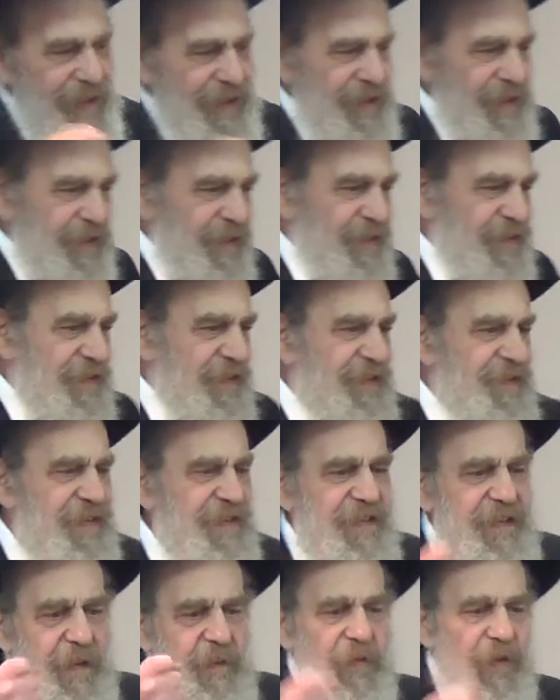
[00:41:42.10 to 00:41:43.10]
this
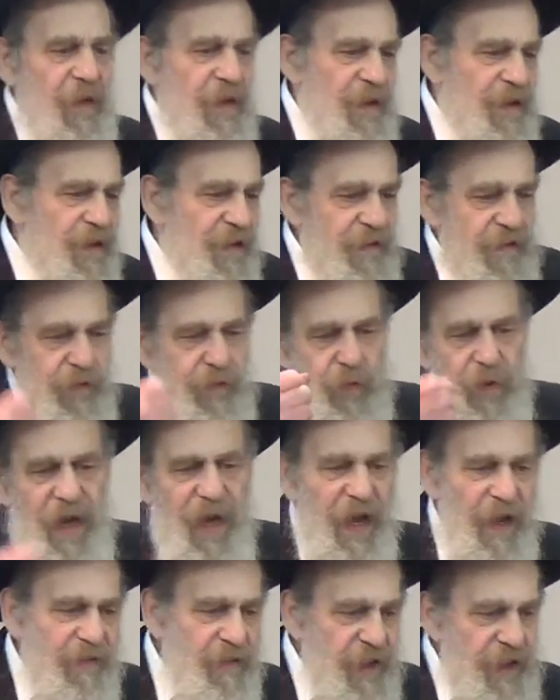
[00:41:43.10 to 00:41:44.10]
stimulus, this
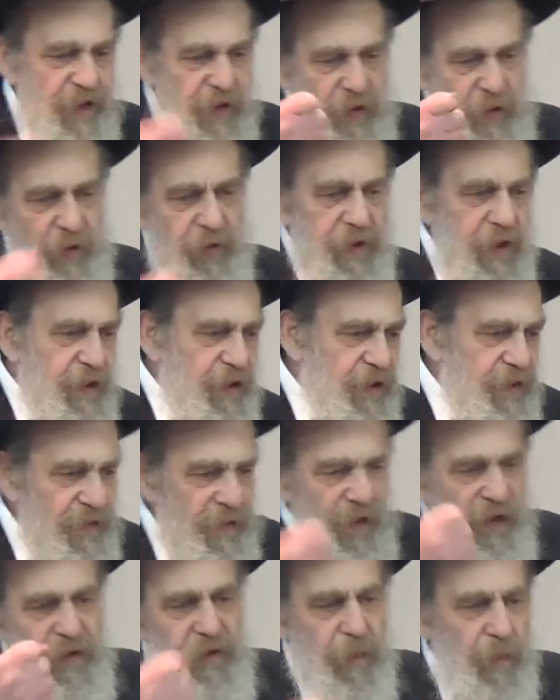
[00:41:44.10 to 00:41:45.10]
drive that that these
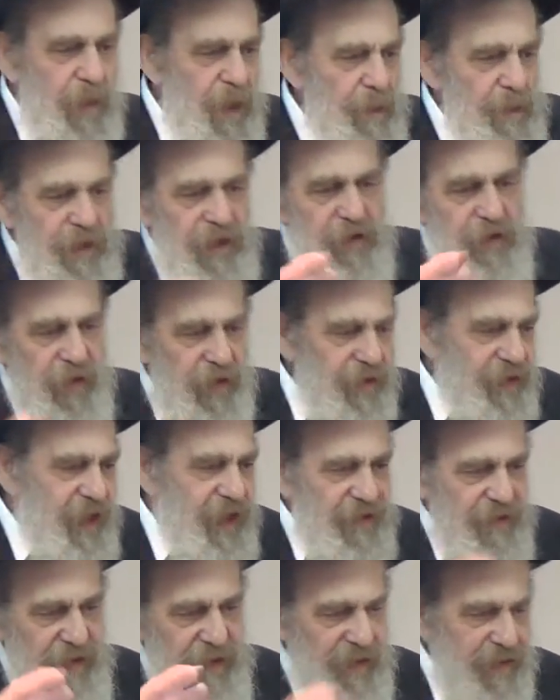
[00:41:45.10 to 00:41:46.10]
are the people that just
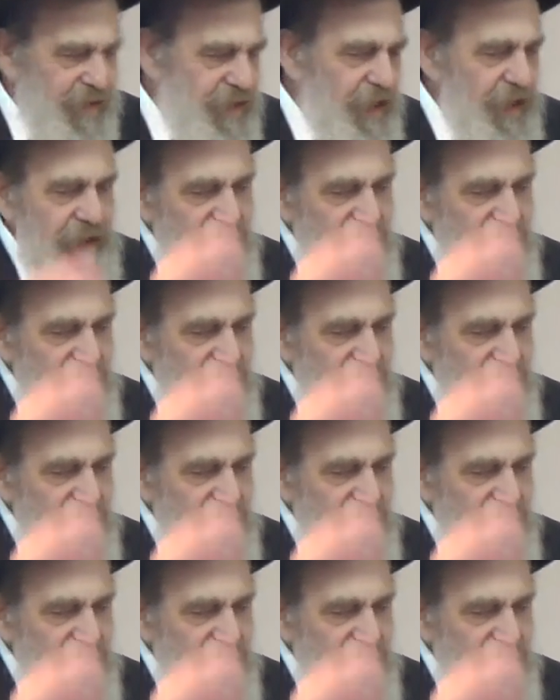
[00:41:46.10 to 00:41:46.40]
can't sit still